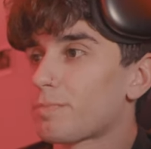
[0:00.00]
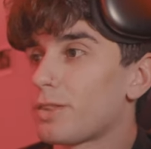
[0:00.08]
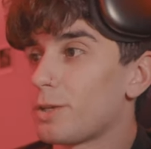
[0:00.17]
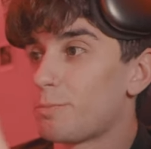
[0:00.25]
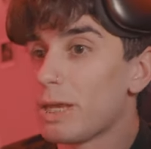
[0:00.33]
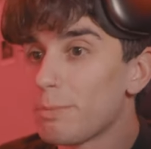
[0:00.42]

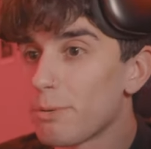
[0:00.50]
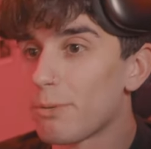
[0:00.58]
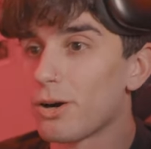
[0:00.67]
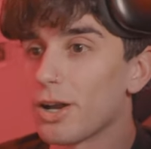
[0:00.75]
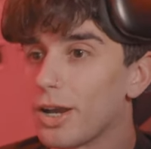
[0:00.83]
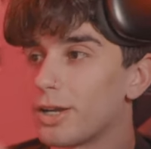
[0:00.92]
the people
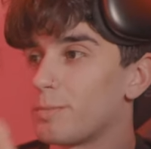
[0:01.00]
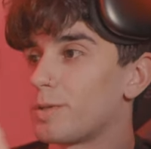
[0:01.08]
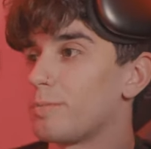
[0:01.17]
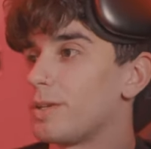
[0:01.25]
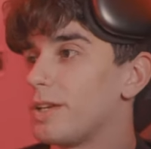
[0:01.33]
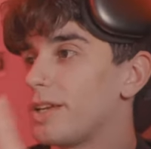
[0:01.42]
wanted
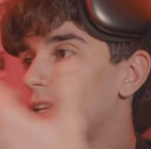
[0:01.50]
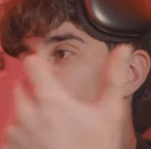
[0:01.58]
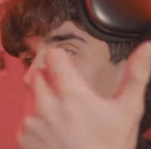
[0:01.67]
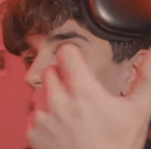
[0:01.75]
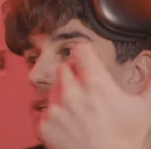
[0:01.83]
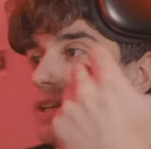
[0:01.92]
him to be
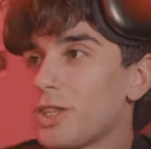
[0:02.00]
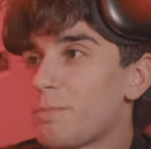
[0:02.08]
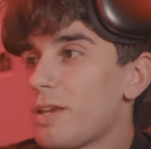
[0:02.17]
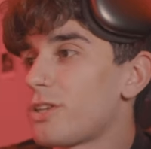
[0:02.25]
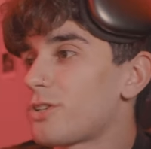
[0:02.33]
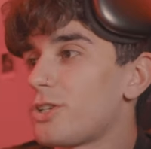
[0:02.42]
and they
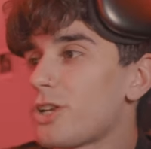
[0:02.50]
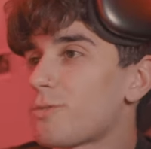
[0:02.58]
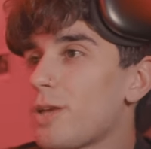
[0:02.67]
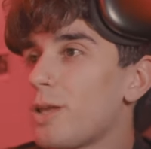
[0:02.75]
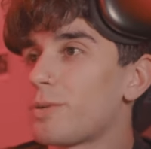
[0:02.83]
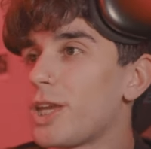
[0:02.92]
basically
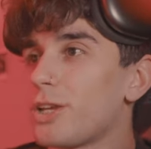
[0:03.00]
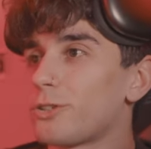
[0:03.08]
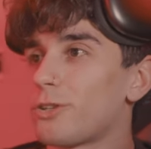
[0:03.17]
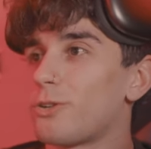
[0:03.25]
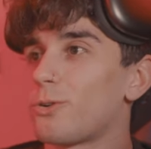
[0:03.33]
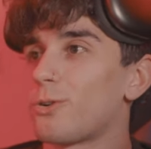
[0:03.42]
just made him king
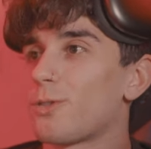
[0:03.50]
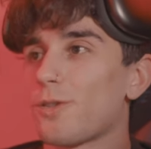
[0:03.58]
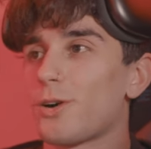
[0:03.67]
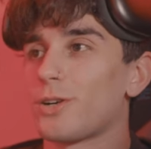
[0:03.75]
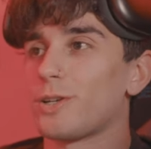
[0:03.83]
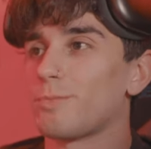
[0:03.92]
in the north
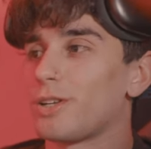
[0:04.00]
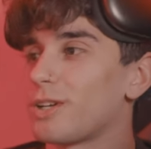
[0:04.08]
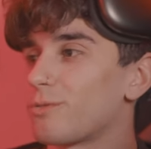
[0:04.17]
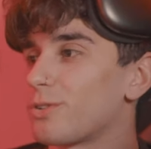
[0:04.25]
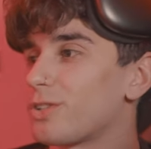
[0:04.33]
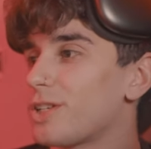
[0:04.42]
without him
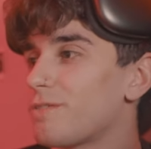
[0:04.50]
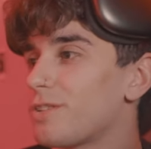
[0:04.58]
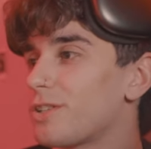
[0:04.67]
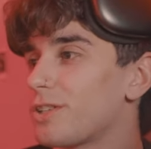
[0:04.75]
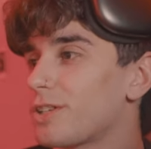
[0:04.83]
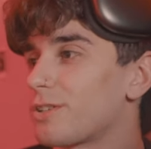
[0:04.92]
like really
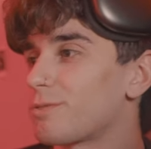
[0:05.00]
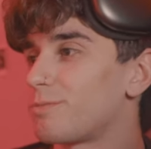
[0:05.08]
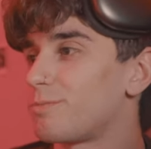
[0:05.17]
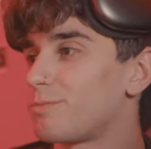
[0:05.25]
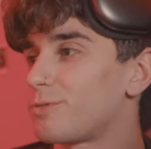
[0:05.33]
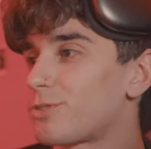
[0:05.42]
even like
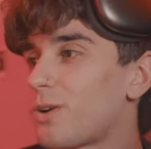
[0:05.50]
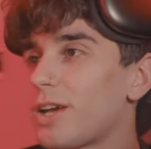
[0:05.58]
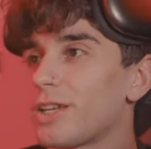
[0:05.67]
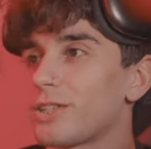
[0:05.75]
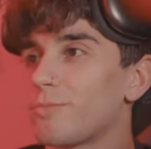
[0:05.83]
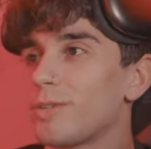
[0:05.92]

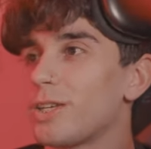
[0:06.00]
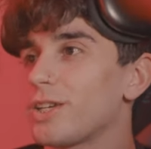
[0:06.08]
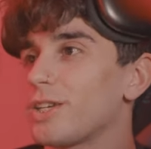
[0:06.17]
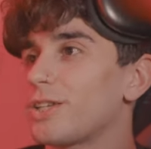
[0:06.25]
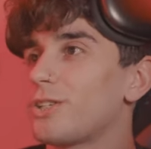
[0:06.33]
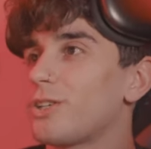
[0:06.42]
trying to be
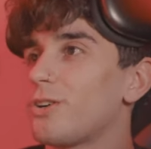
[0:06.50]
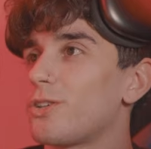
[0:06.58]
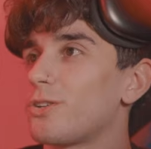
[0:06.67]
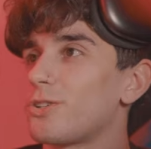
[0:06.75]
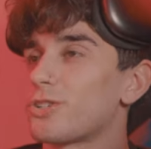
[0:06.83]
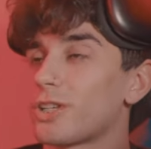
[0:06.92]
it. You know,
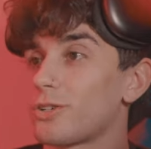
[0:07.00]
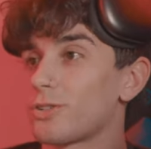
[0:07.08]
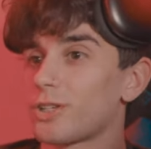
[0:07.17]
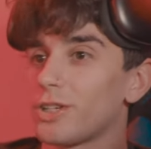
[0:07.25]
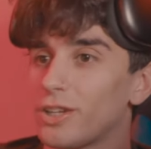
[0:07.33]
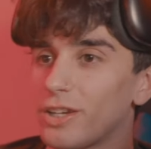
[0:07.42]
there's like you're
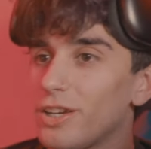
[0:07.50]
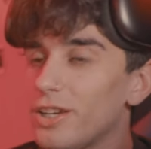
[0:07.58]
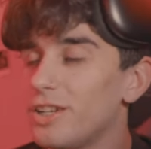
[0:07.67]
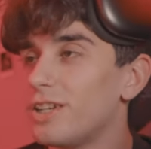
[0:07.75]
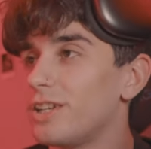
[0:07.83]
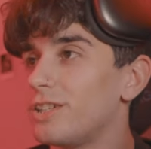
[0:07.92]
the king.
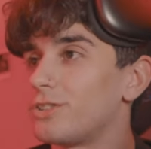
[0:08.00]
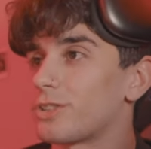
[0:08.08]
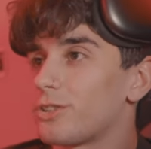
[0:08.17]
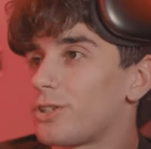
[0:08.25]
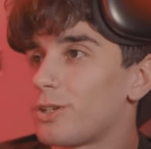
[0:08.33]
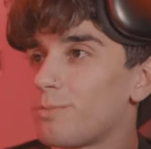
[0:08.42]
He's
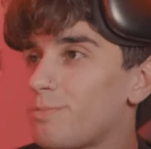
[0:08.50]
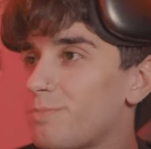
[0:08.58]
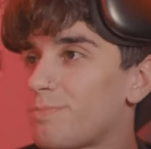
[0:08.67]
like, "Okay."